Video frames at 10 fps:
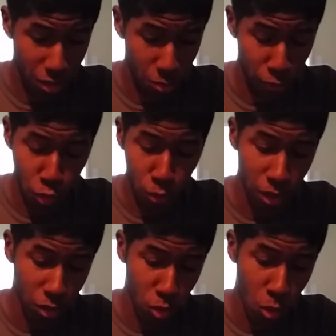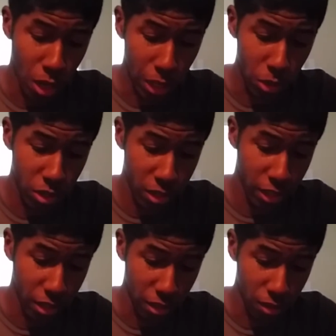before round 3, while I was
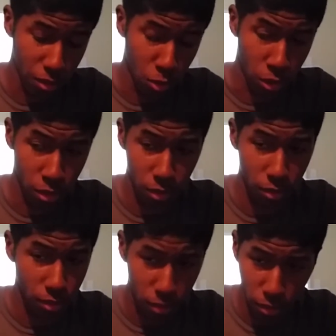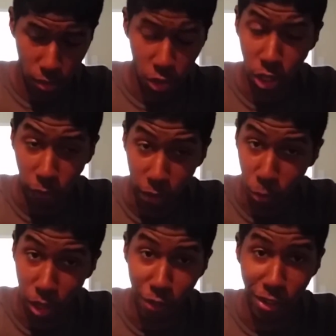siding or shuffling,
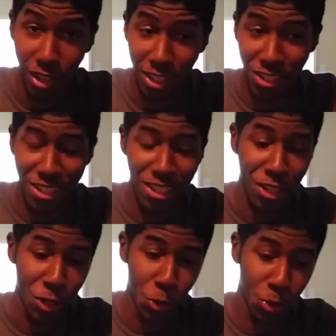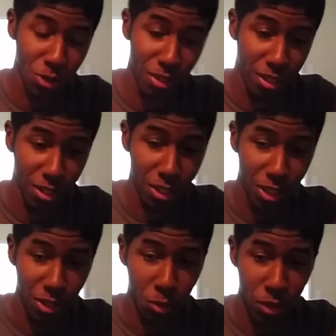whatever, he said,
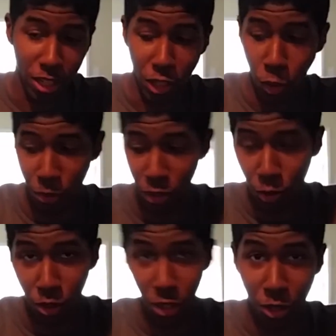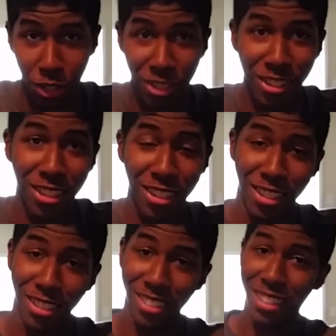man, I hope you don't draw the nuts.
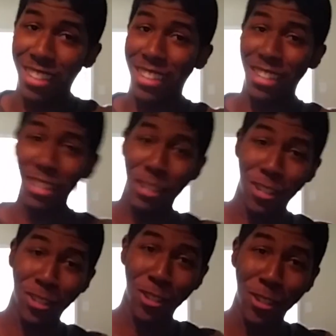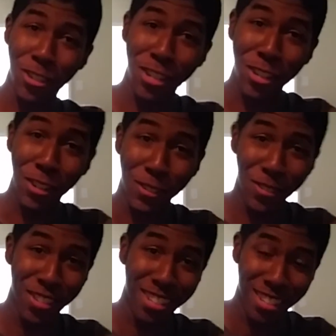And sure
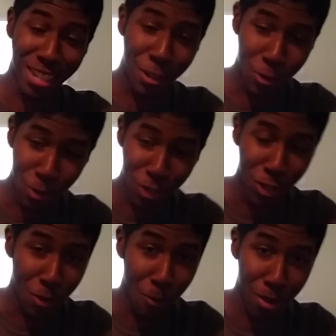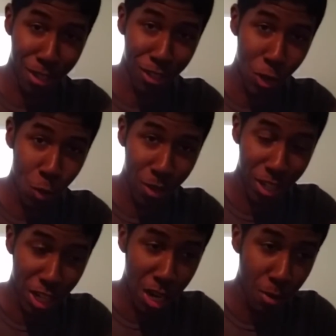enough, I drew into the best opening
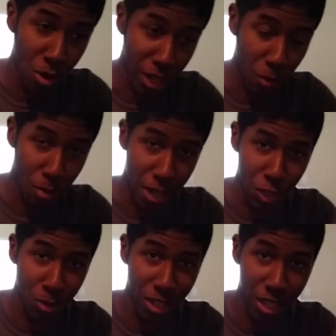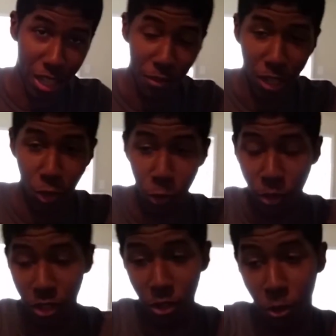combo I could possibly have. I drew
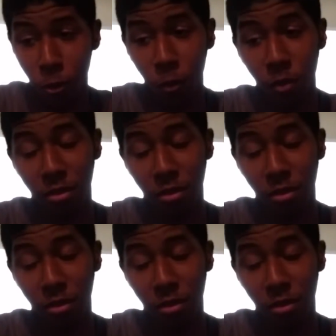into